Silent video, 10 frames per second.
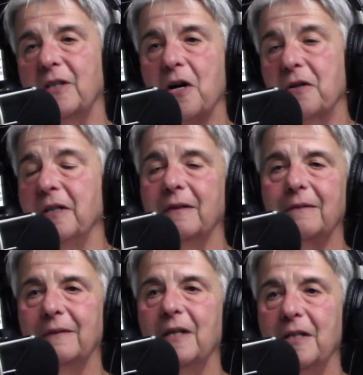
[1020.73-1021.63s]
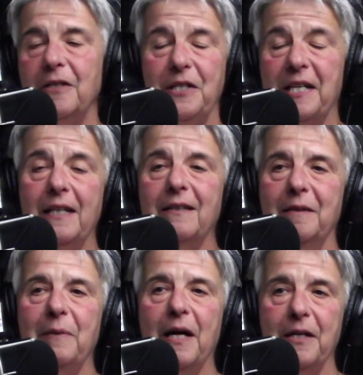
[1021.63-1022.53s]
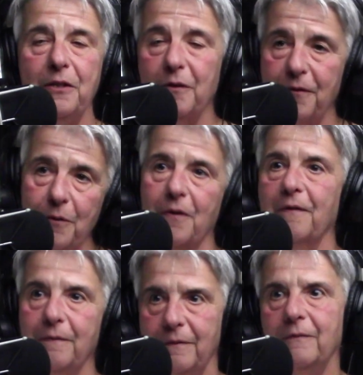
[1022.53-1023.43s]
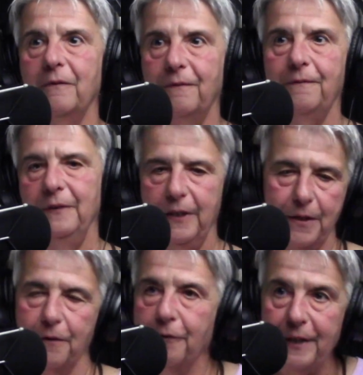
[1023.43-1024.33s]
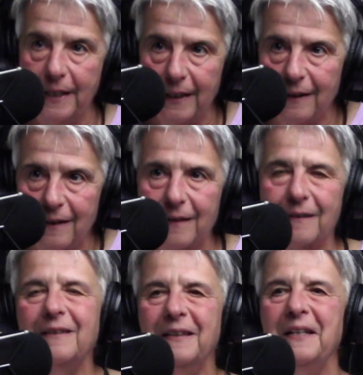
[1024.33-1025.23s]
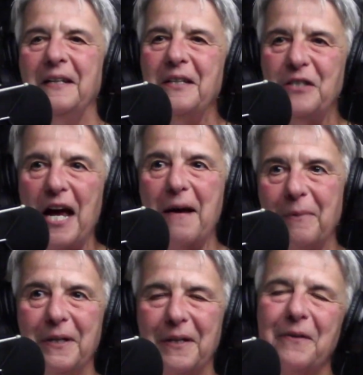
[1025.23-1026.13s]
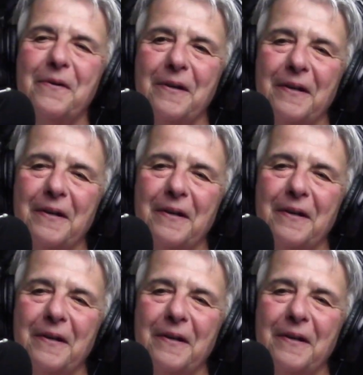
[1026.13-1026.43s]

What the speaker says: gone undetected by you if you were, you know, reading the chaplet or